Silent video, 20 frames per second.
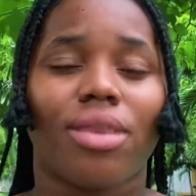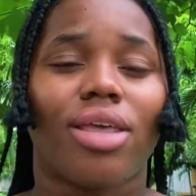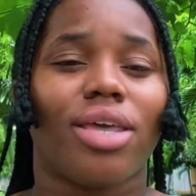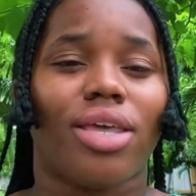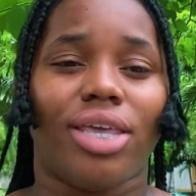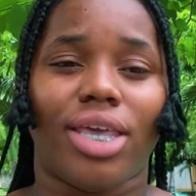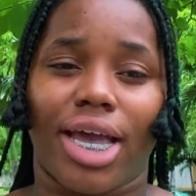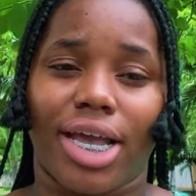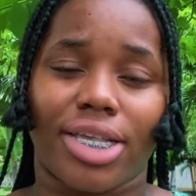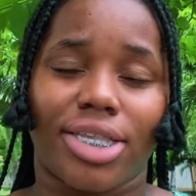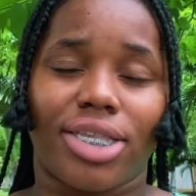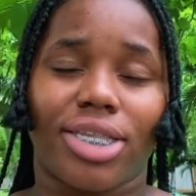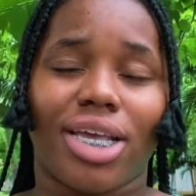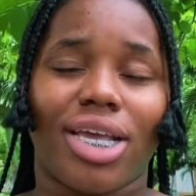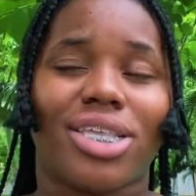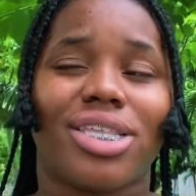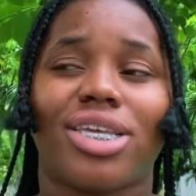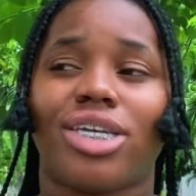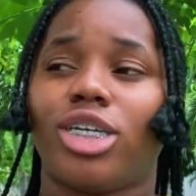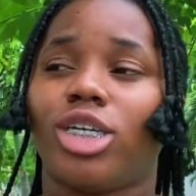Yes,
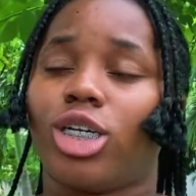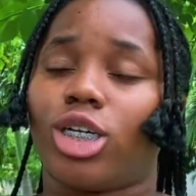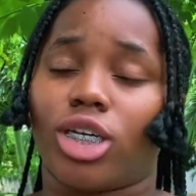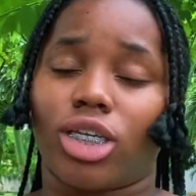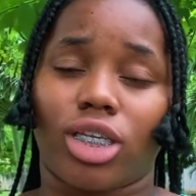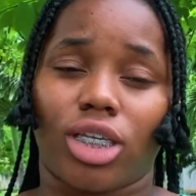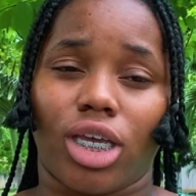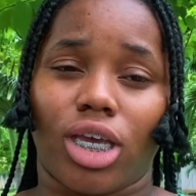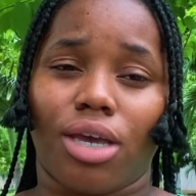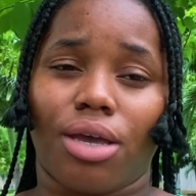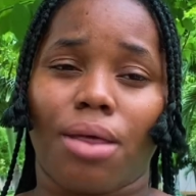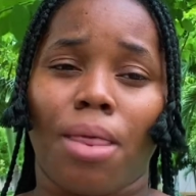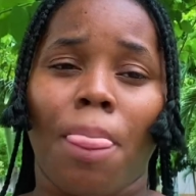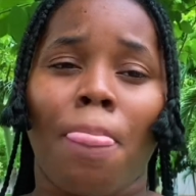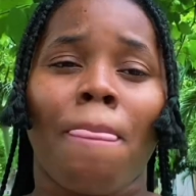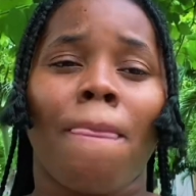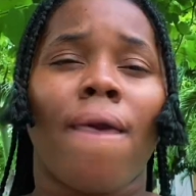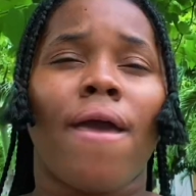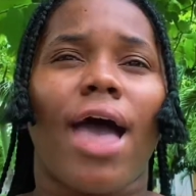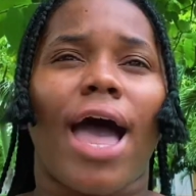it is shitty.
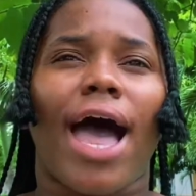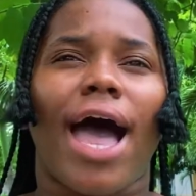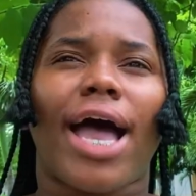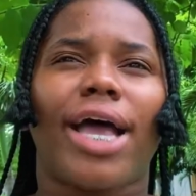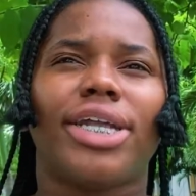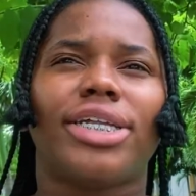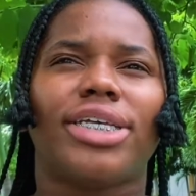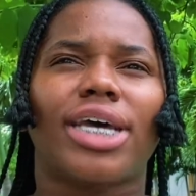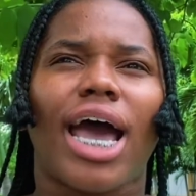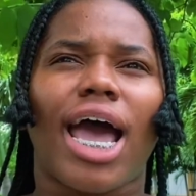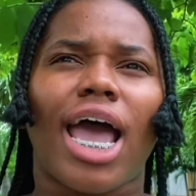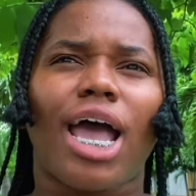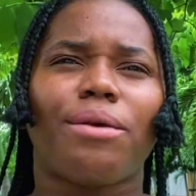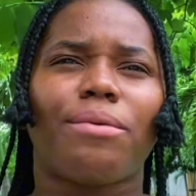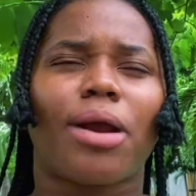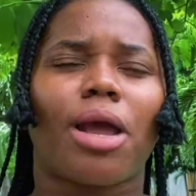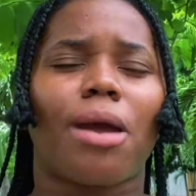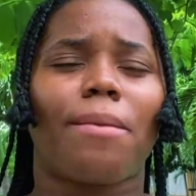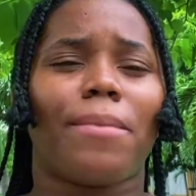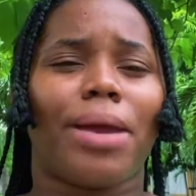And I
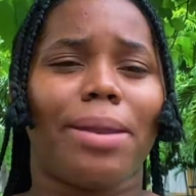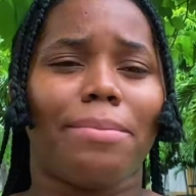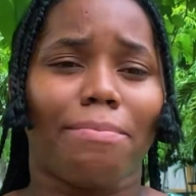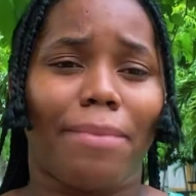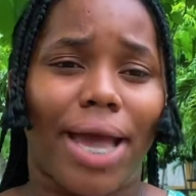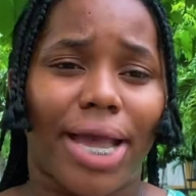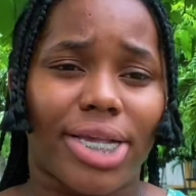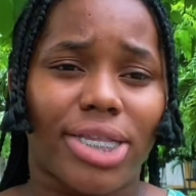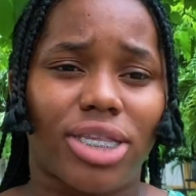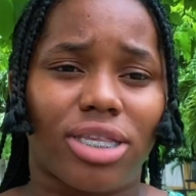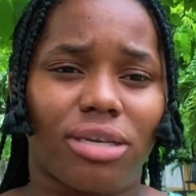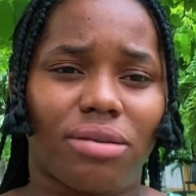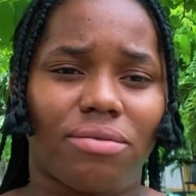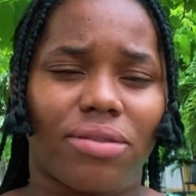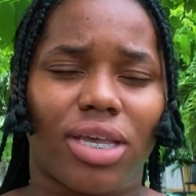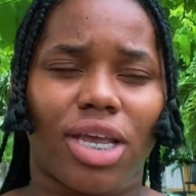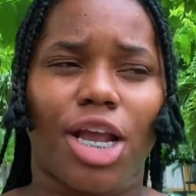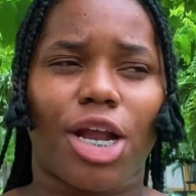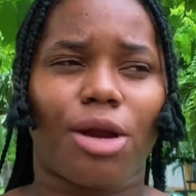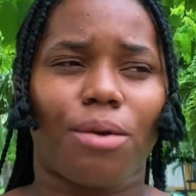recommend myself,
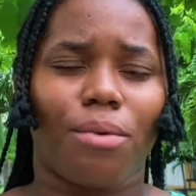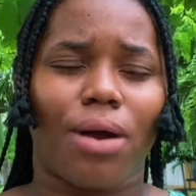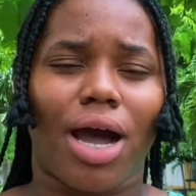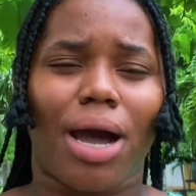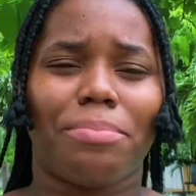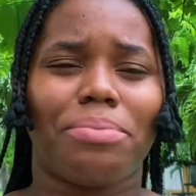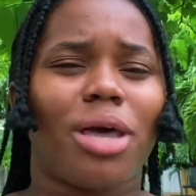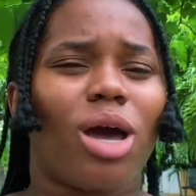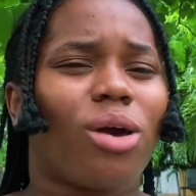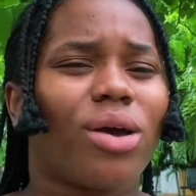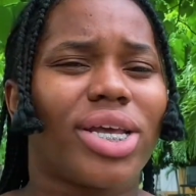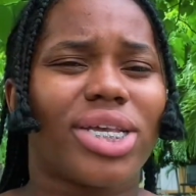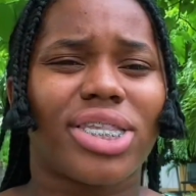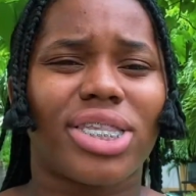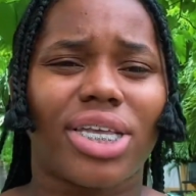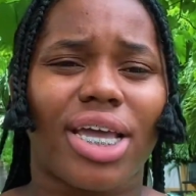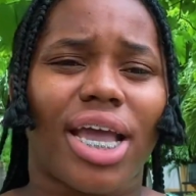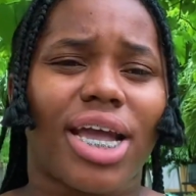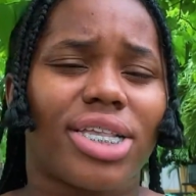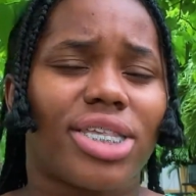here what, I'm not going to
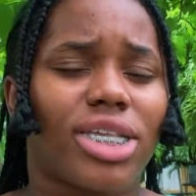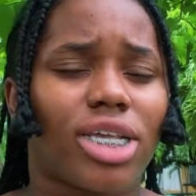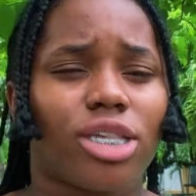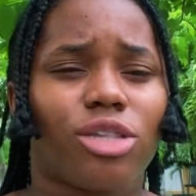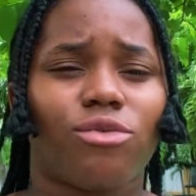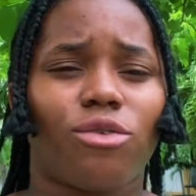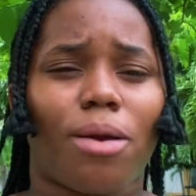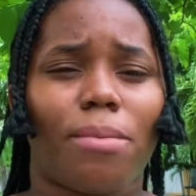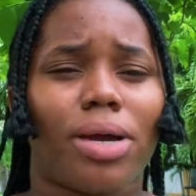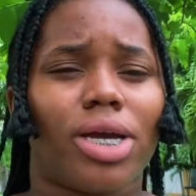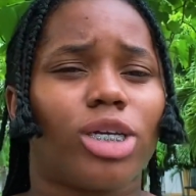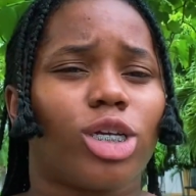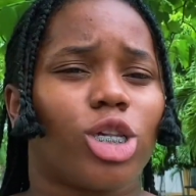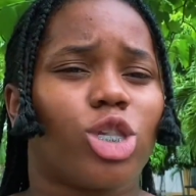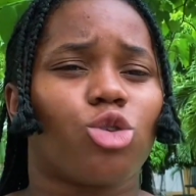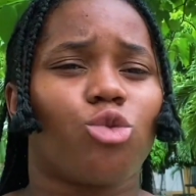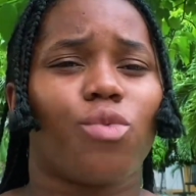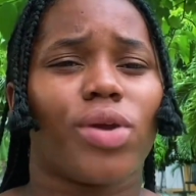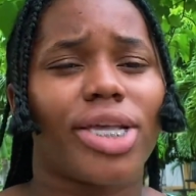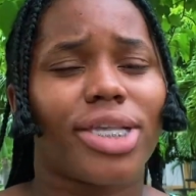stay at sixth form and
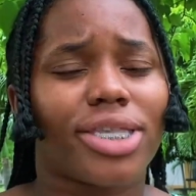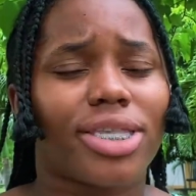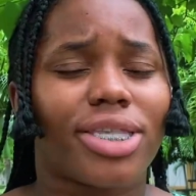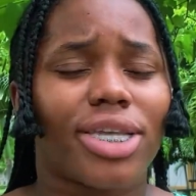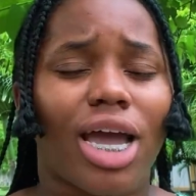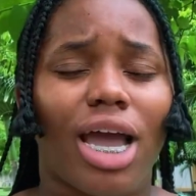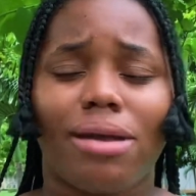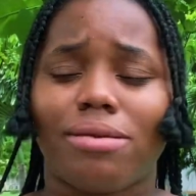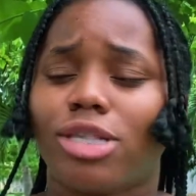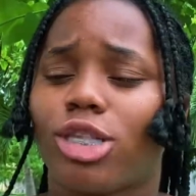just waste time, sit